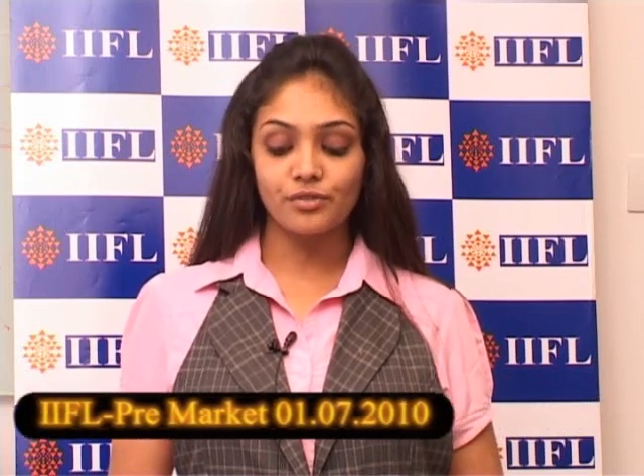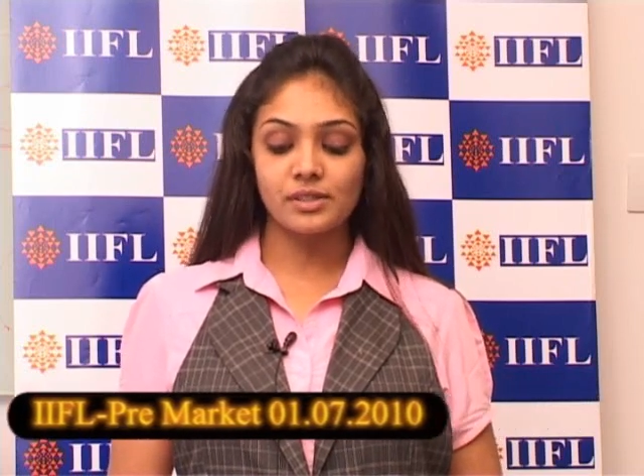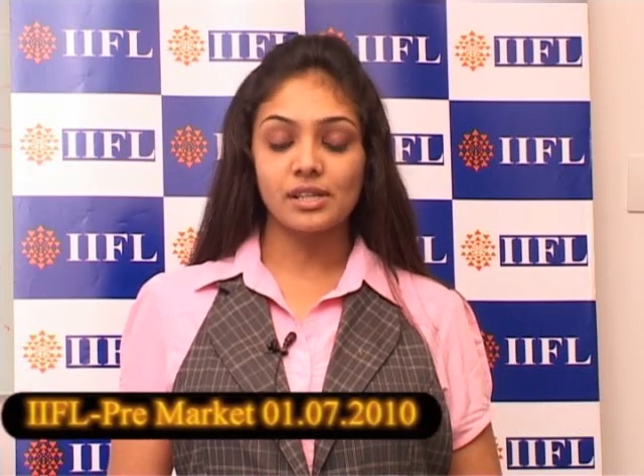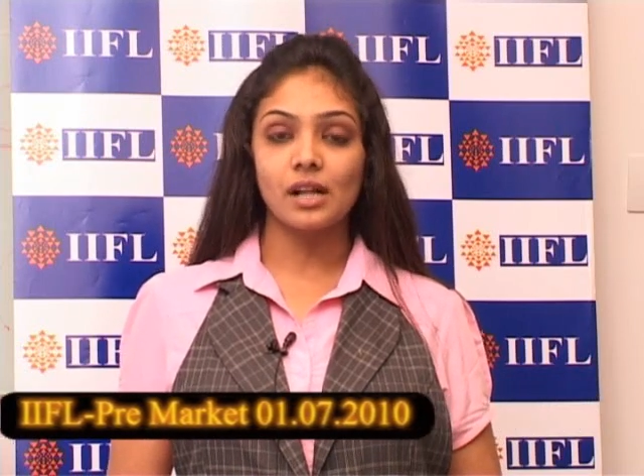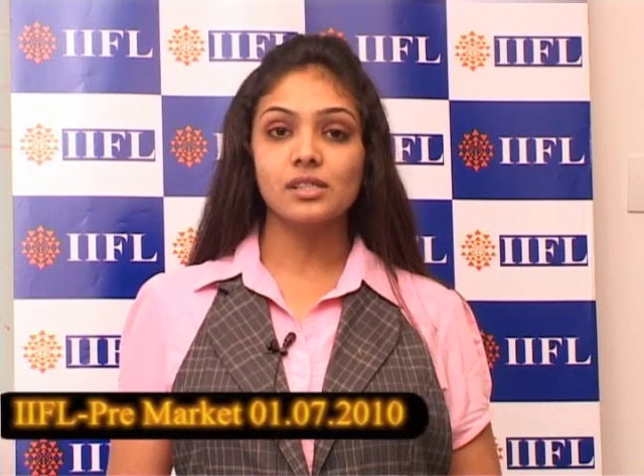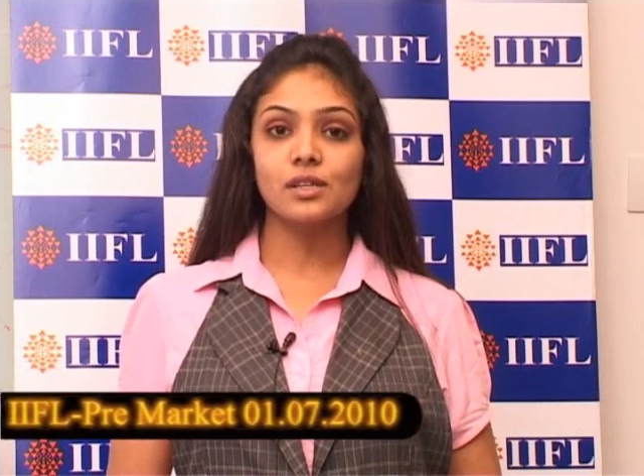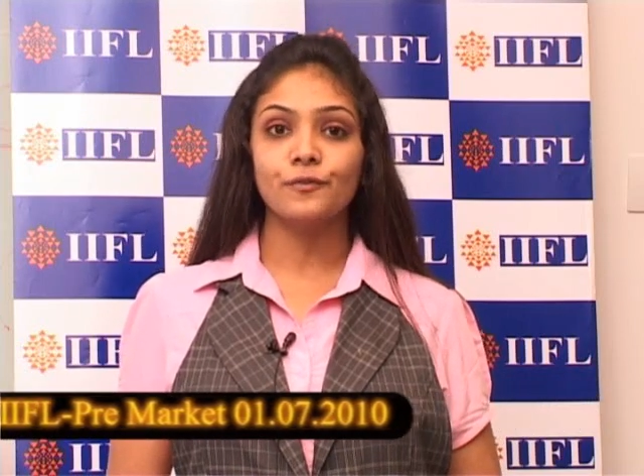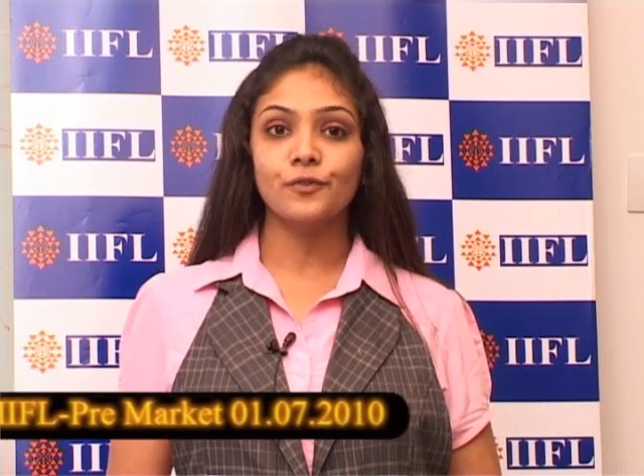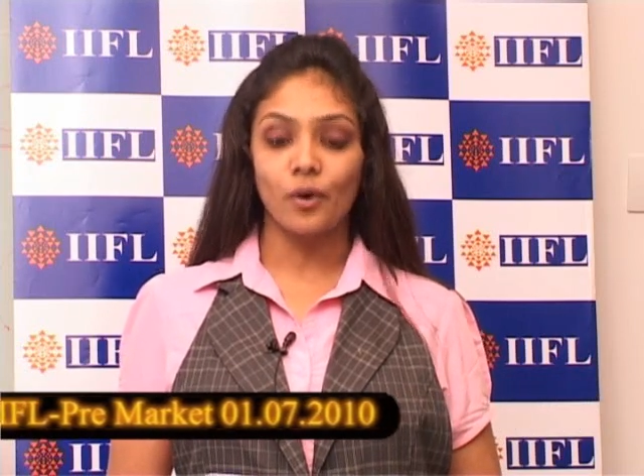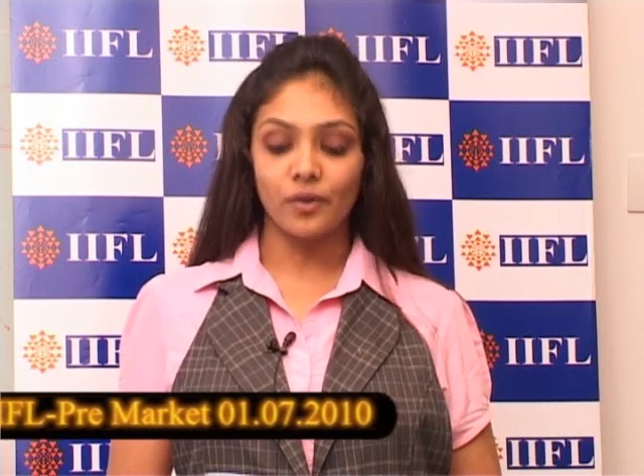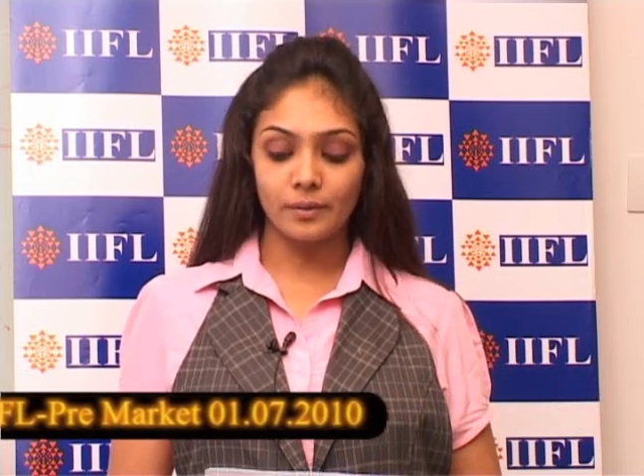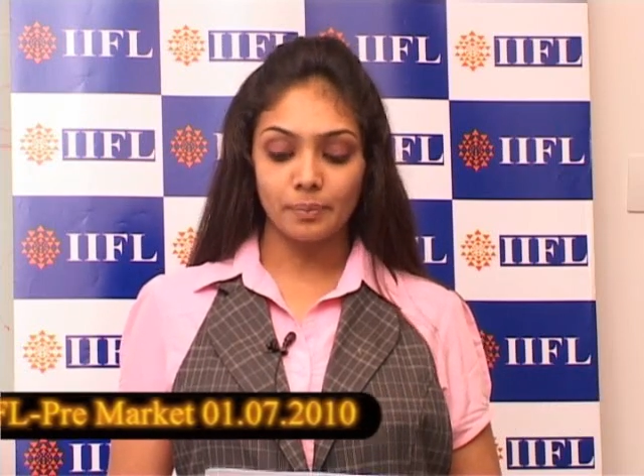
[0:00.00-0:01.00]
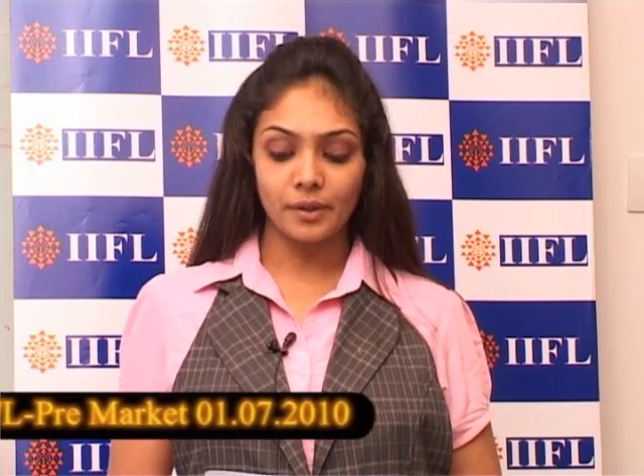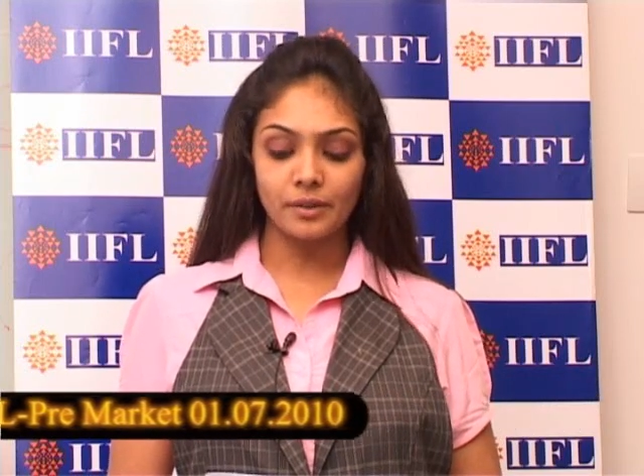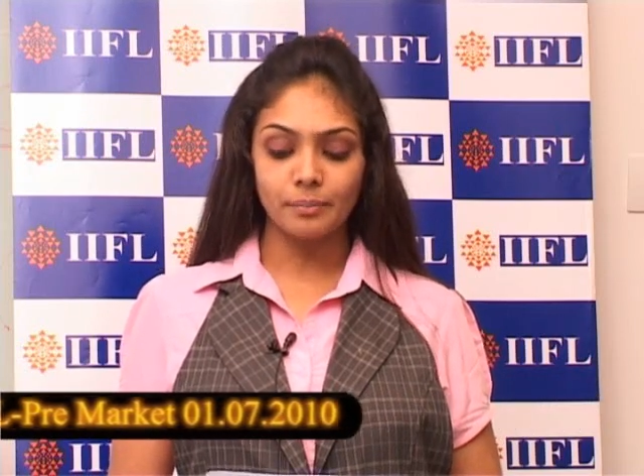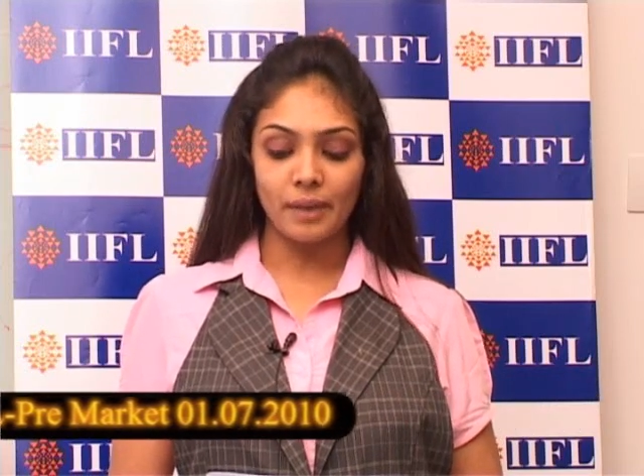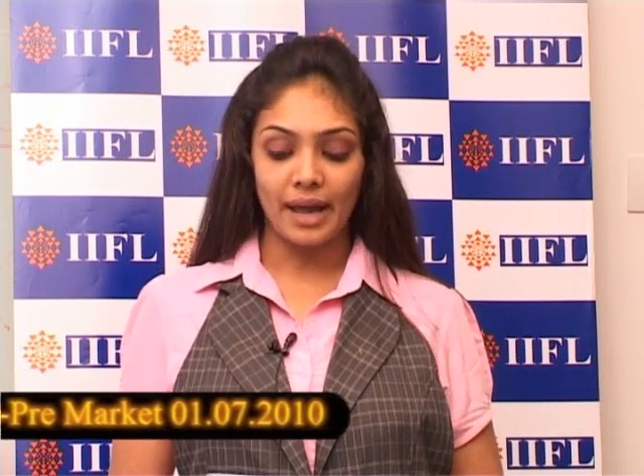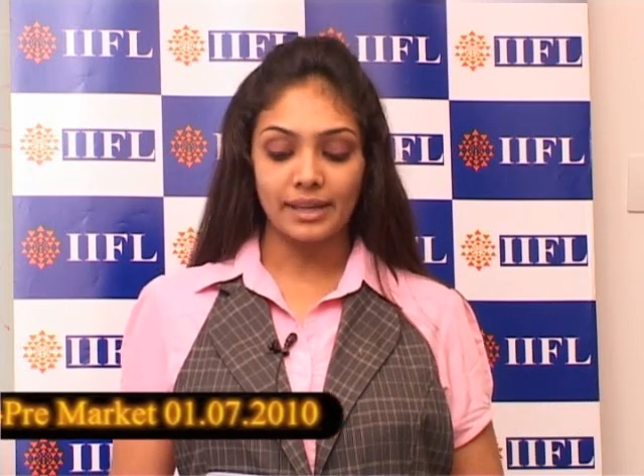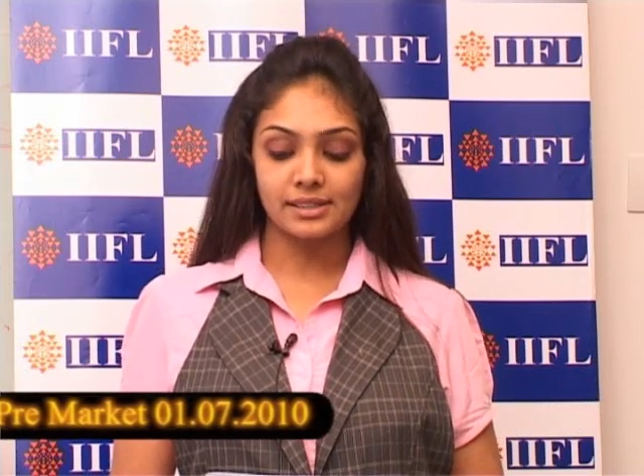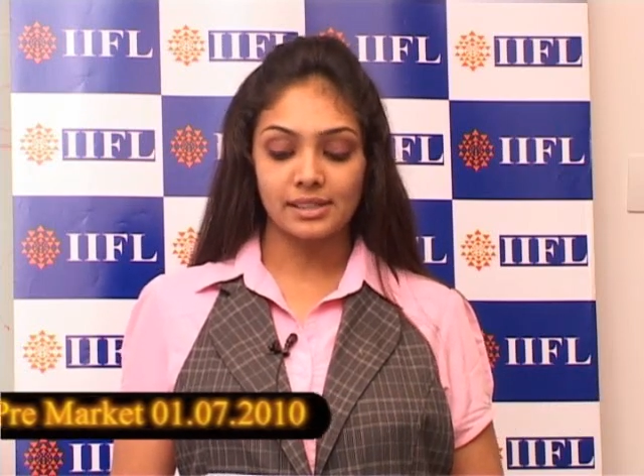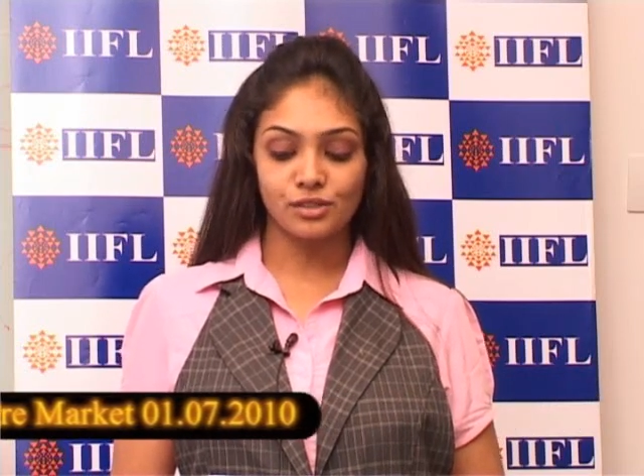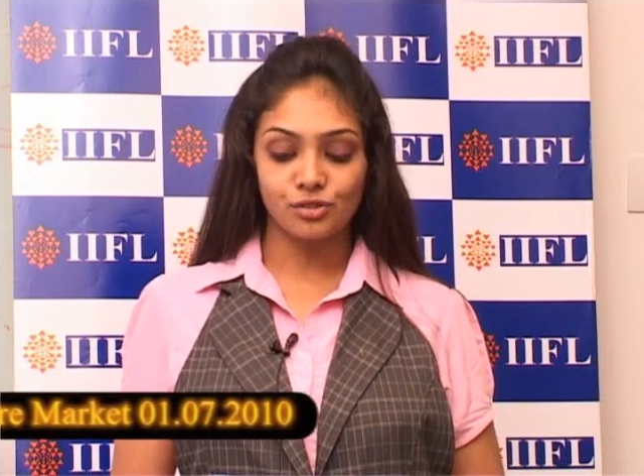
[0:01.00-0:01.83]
the results of European banks'